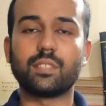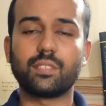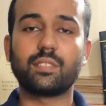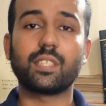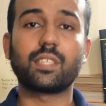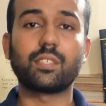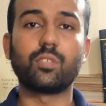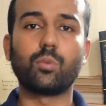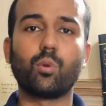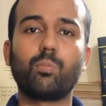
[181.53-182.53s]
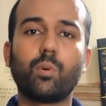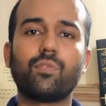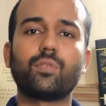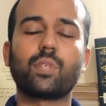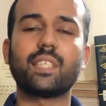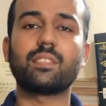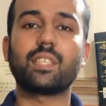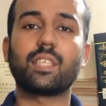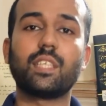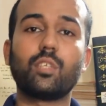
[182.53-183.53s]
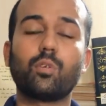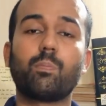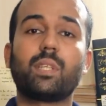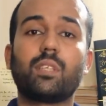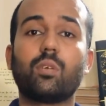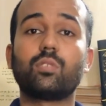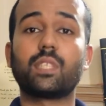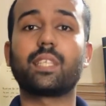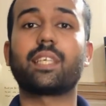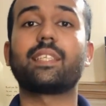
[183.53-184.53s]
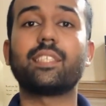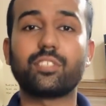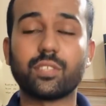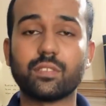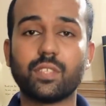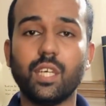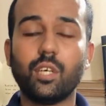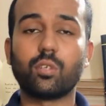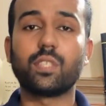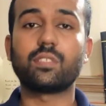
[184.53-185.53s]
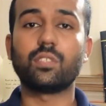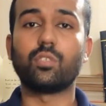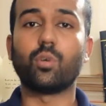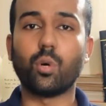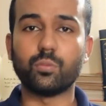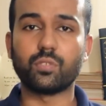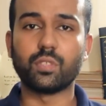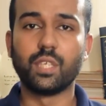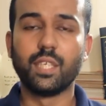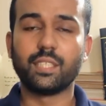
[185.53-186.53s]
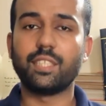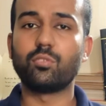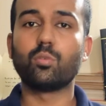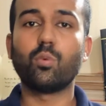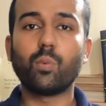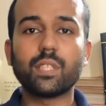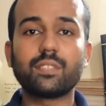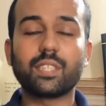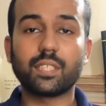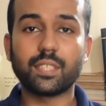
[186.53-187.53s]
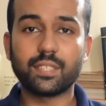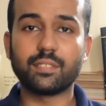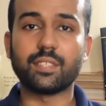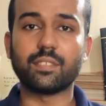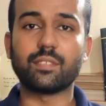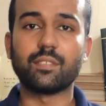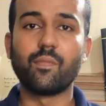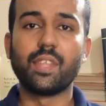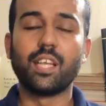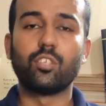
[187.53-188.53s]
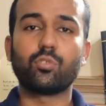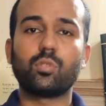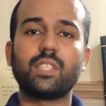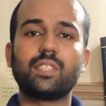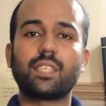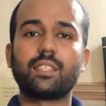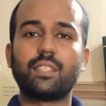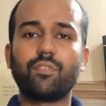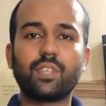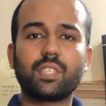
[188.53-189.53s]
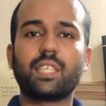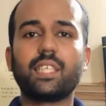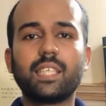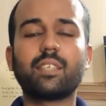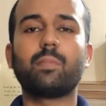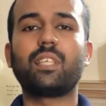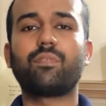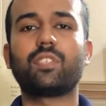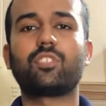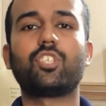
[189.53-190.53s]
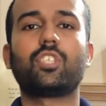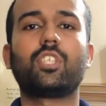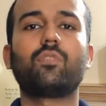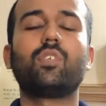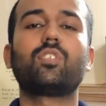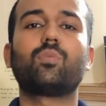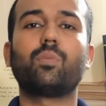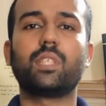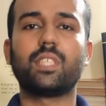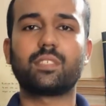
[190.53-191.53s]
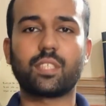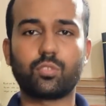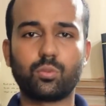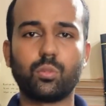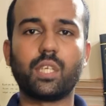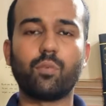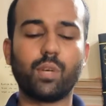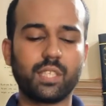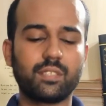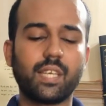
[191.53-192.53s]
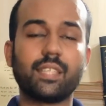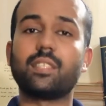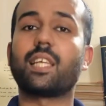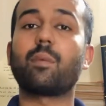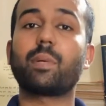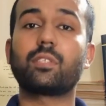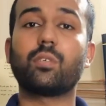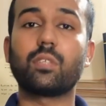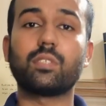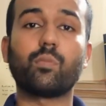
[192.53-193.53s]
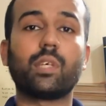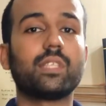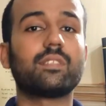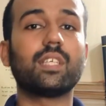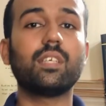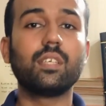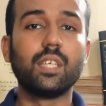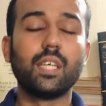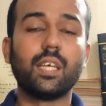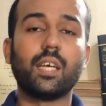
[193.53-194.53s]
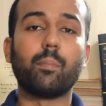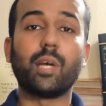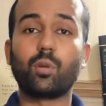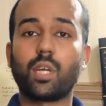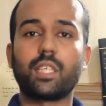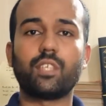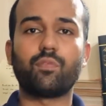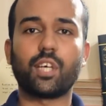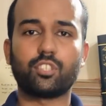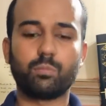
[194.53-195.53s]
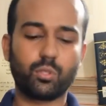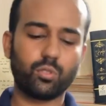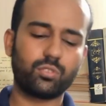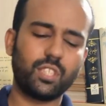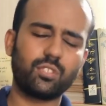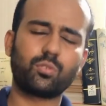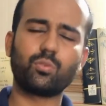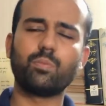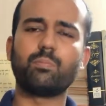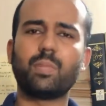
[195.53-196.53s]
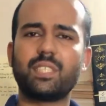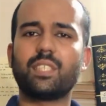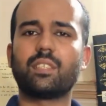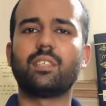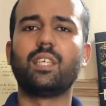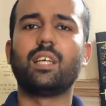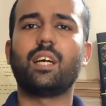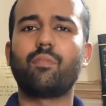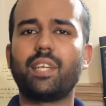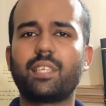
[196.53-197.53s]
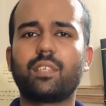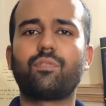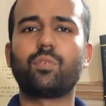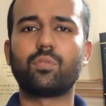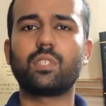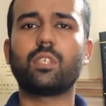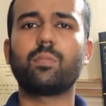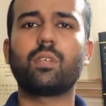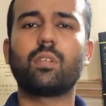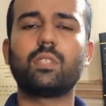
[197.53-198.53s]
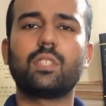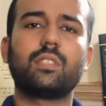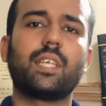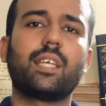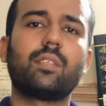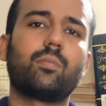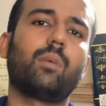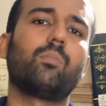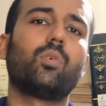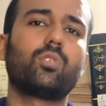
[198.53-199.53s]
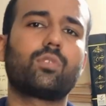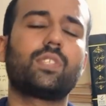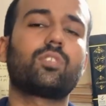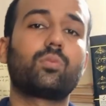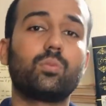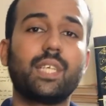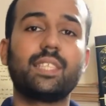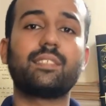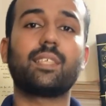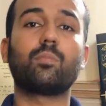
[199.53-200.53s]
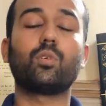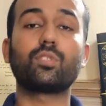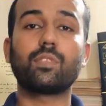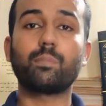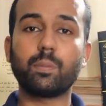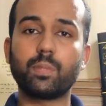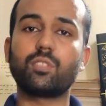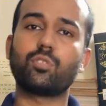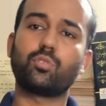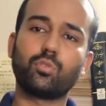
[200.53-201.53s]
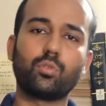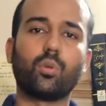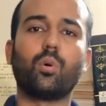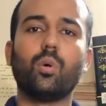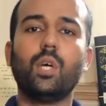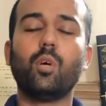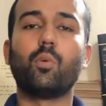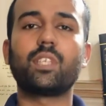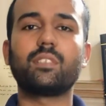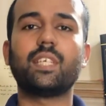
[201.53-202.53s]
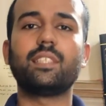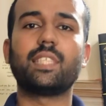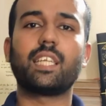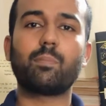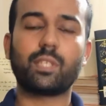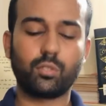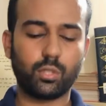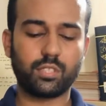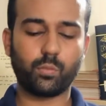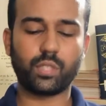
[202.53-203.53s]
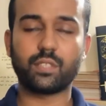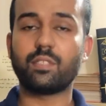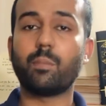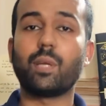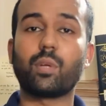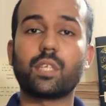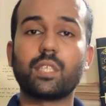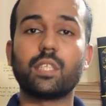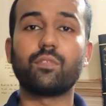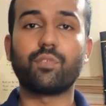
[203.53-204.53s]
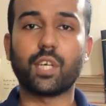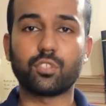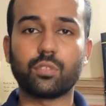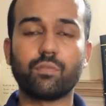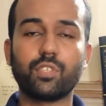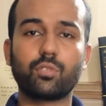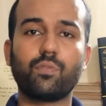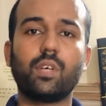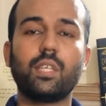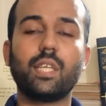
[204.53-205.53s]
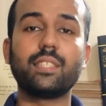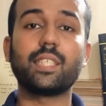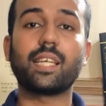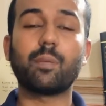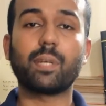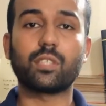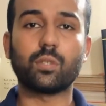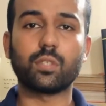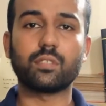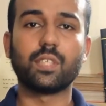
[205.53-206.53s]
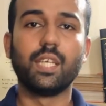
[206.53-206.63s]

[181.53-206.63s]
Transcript: This is a group of, you can say, the clinical pathological conditions or the syndromes. There is no one single disease. So there is a different clinical manifestation in which we will discuss today. One is the angina pectoris and one is the myocardial infarction, because these two major are very confusing terminologies, and most of the students and most of the people should know what is the angina pectoris and what is the myocardial infarction. First of all, angina pectoris.